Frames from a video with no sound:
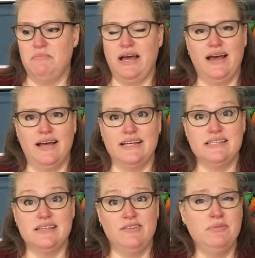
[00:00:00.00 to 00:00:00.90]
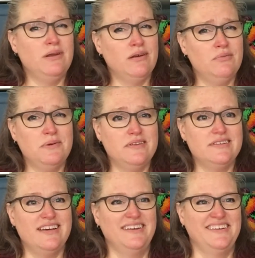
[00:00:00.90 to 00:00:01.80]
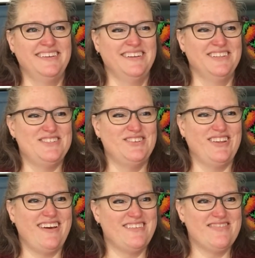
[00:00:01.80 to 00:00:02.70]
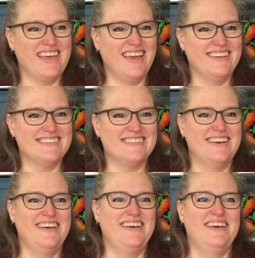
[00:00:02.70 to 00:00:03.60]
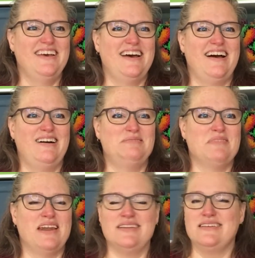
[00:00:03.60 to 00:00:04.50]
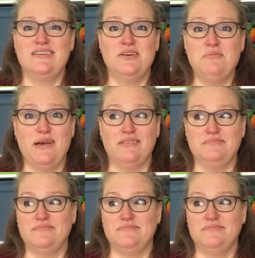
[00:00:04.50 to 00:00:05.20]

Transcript: eyes have been opened to a lot of things that I didn't know about.